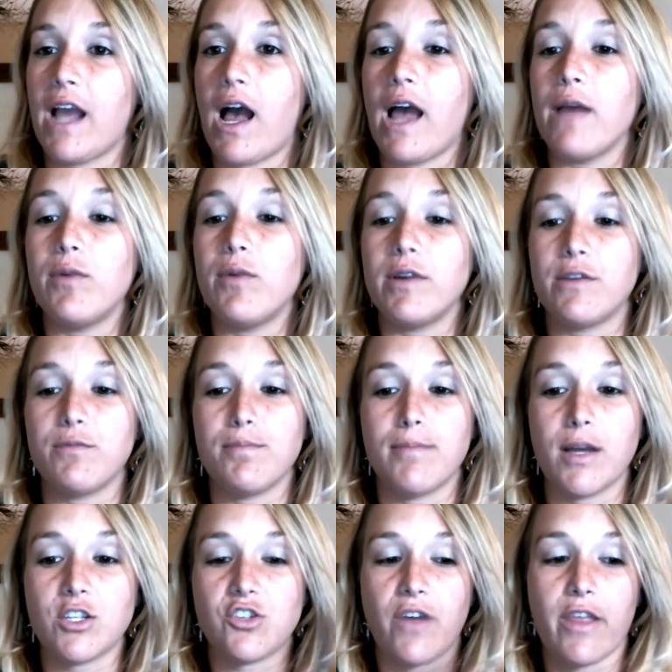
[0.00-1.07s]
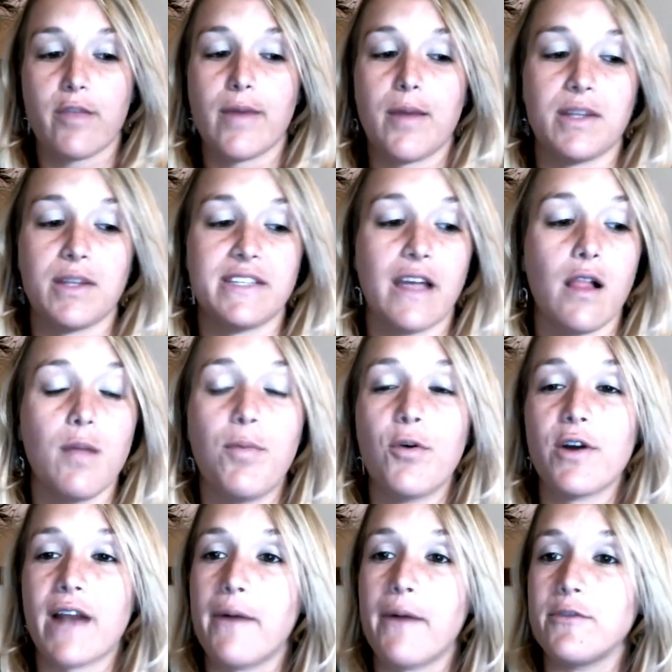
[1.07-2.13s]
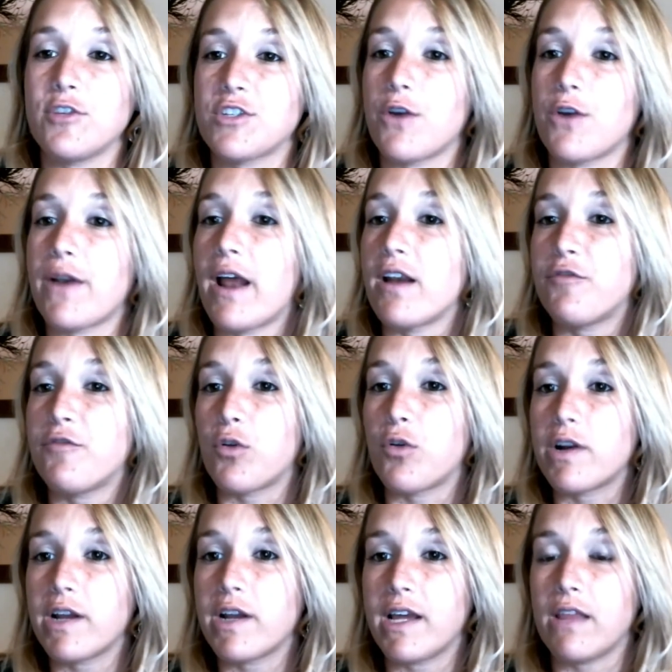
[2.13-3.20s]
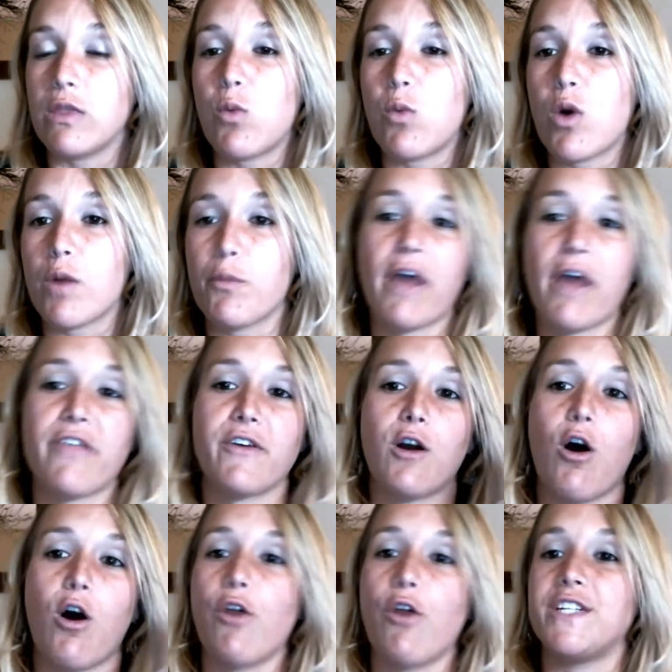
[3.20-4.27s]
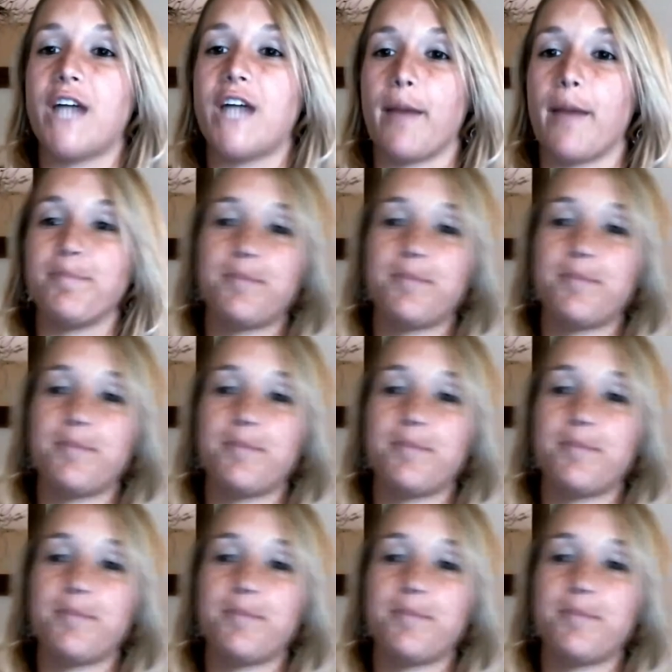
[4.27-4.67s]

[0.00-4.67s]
I would much rather be able to teleport. I would just go down to Florida in the warm weather all the time.